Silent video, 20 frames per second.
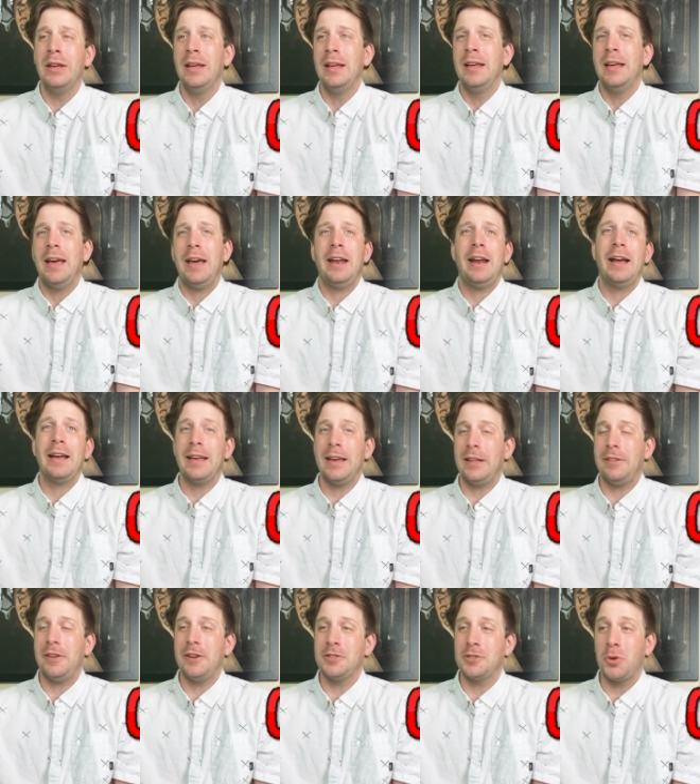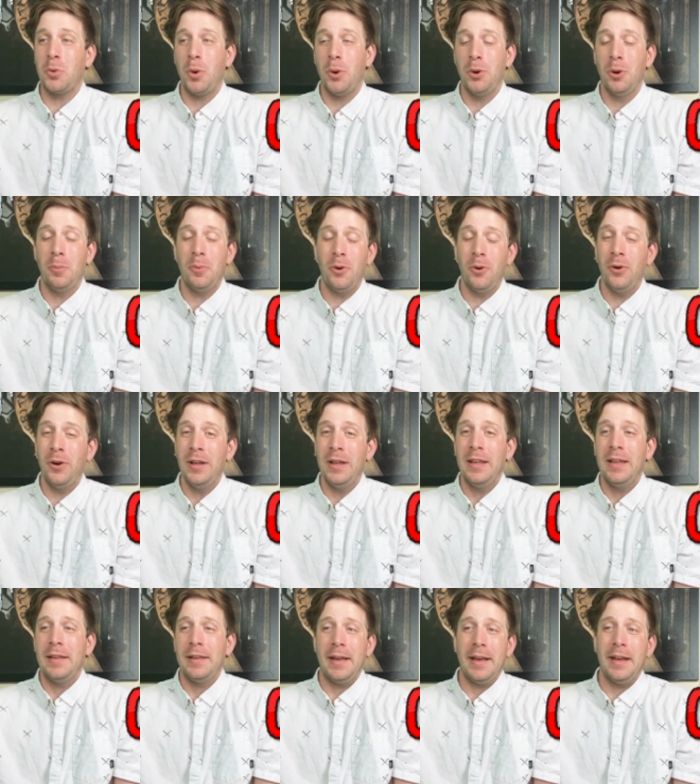and I get that it's quotable.
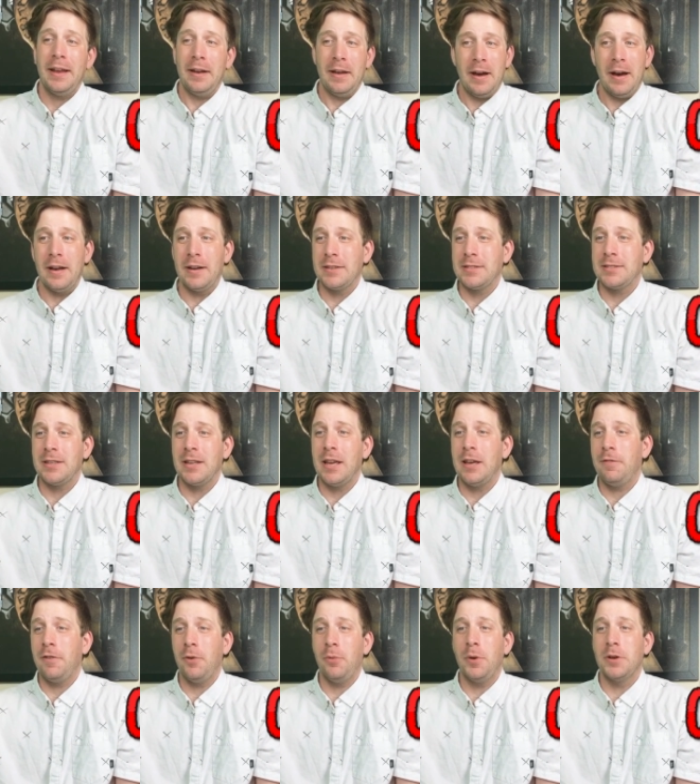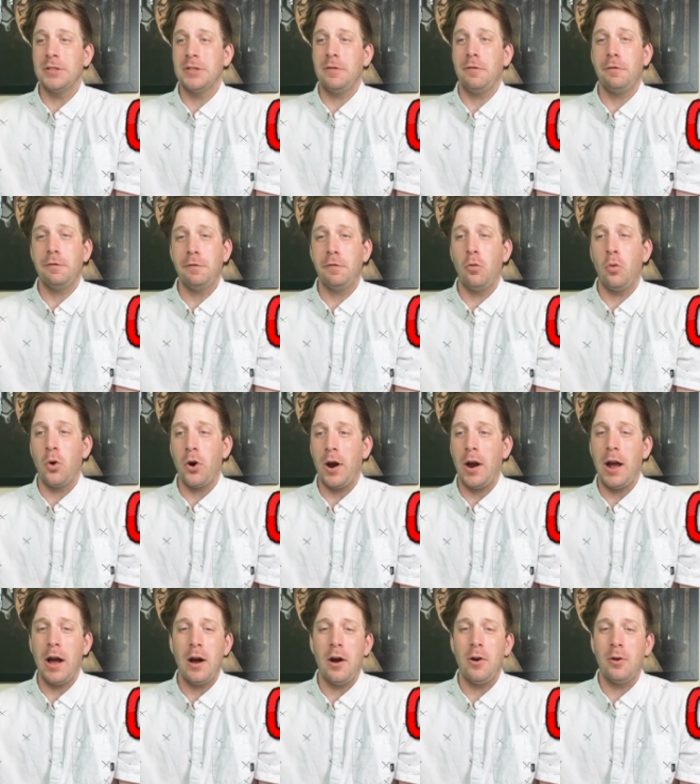And honestly, if it wasn't for
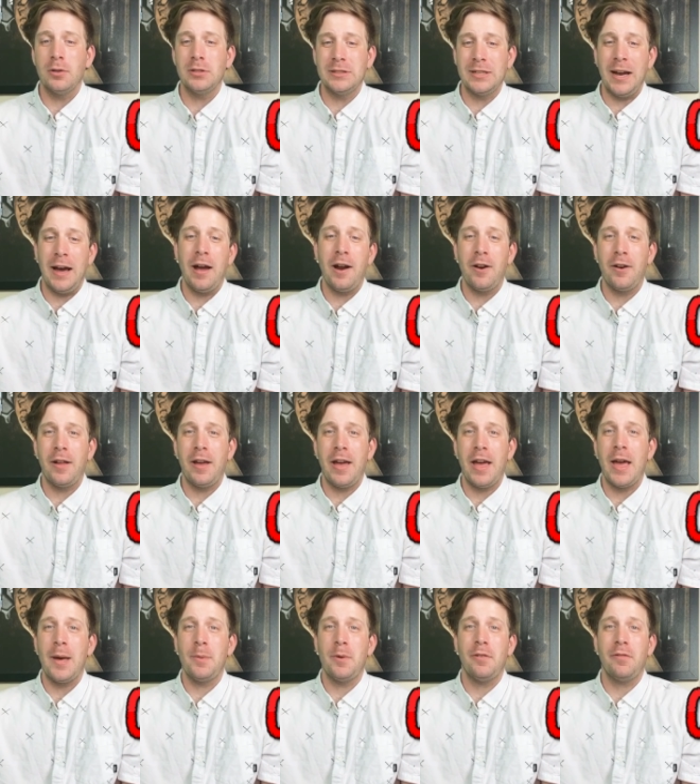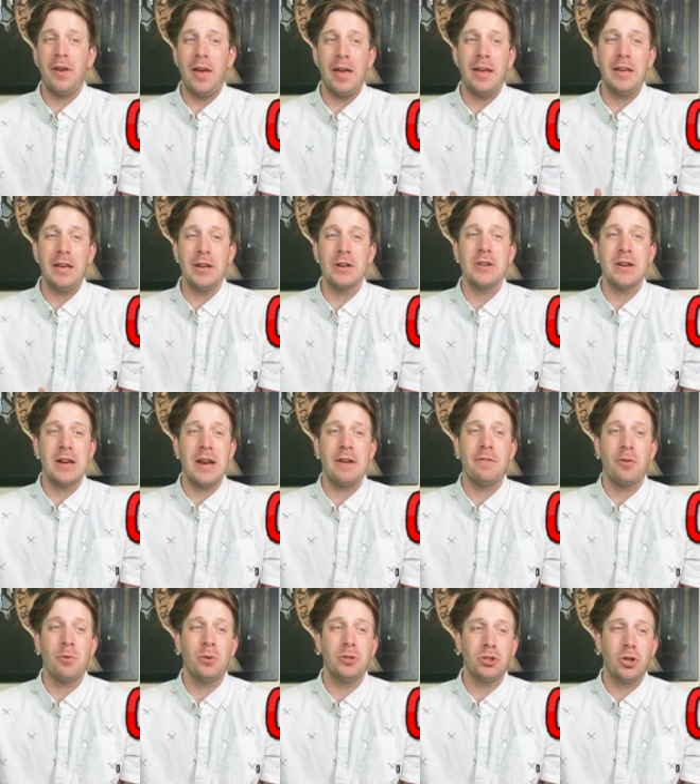how tired I am of hearing
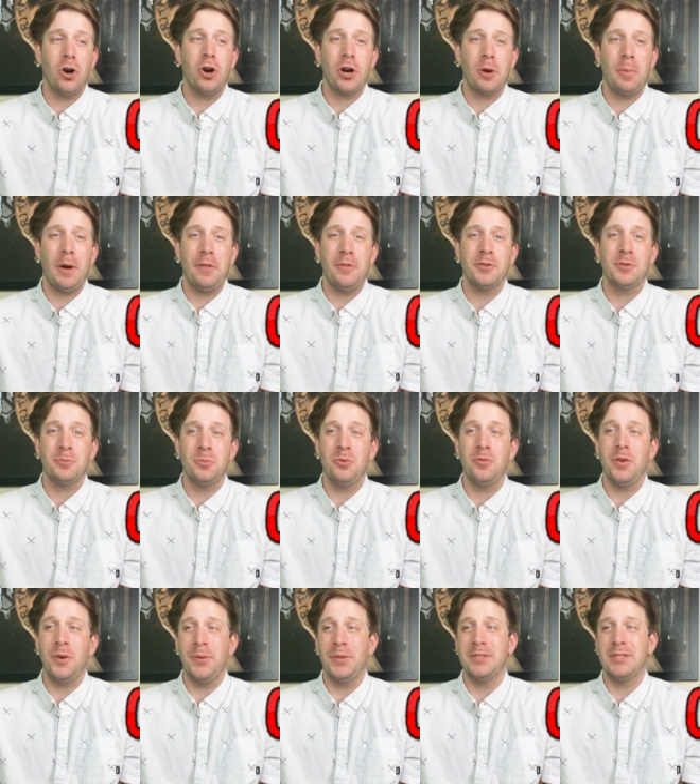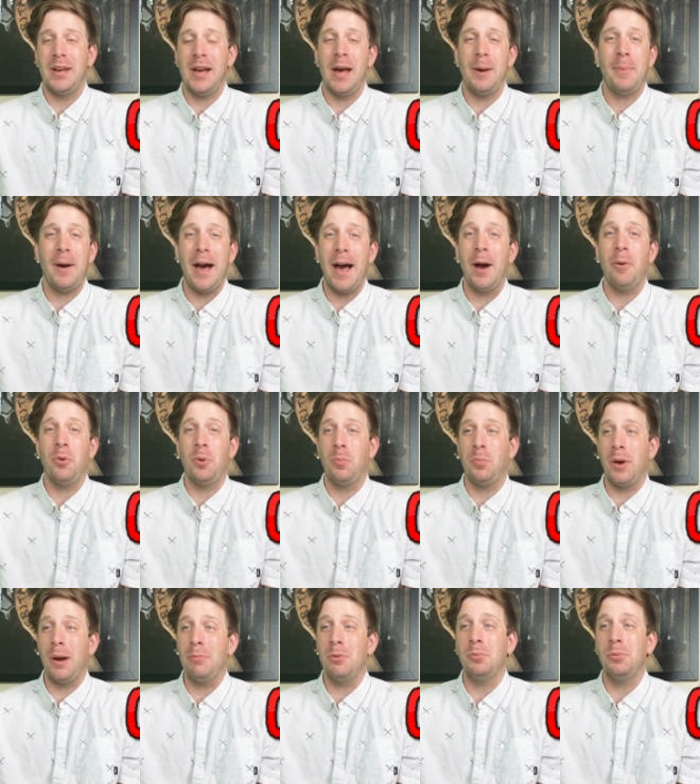everyone talk about this movie all the time, I would
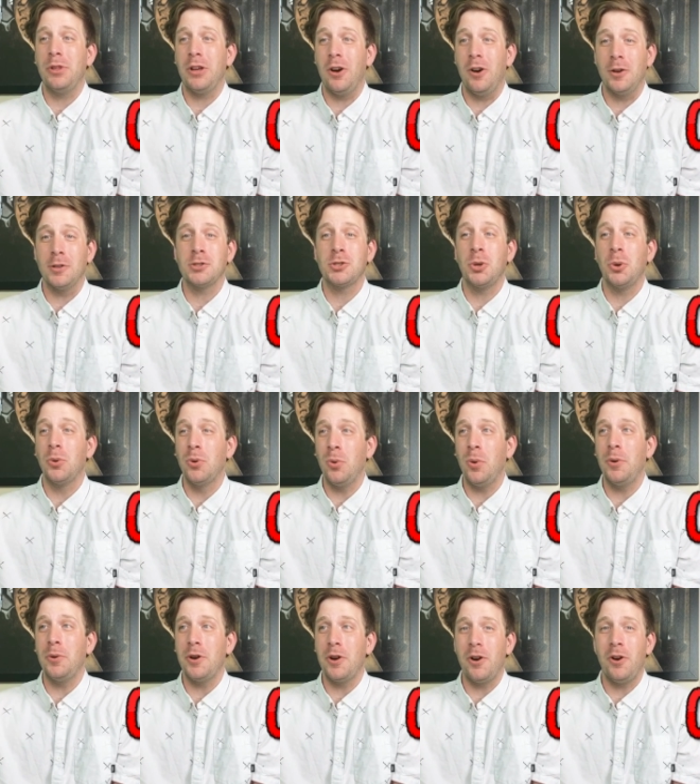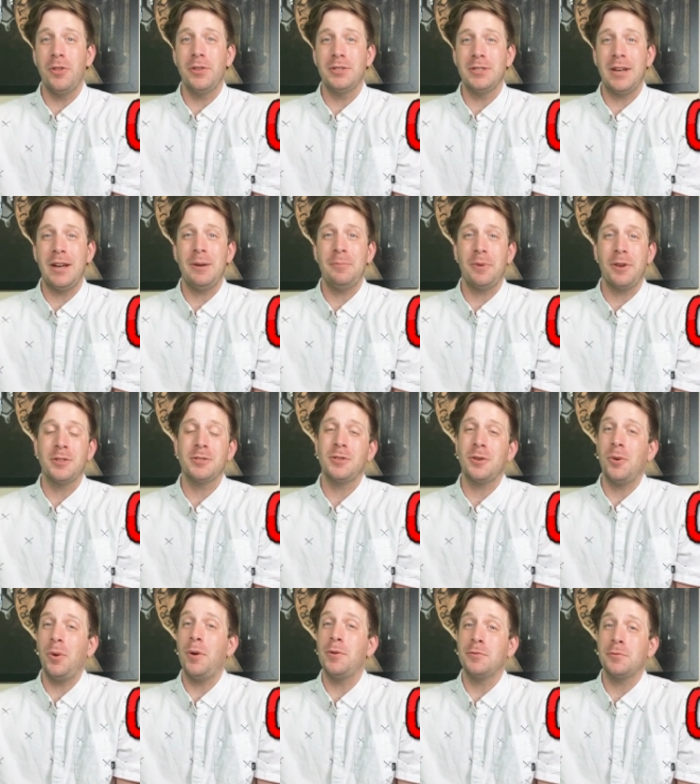probably also quote it all the time because the
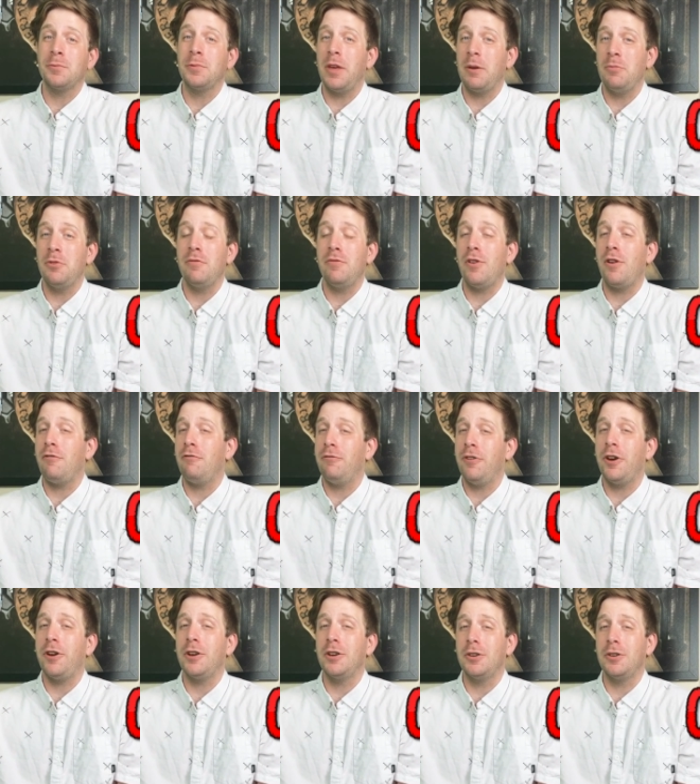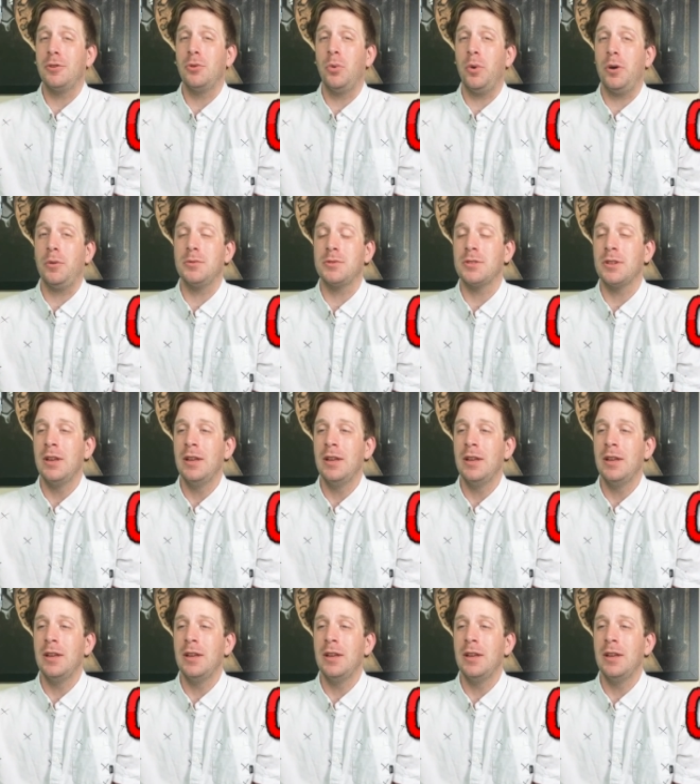quotes from that movie are very good quotes.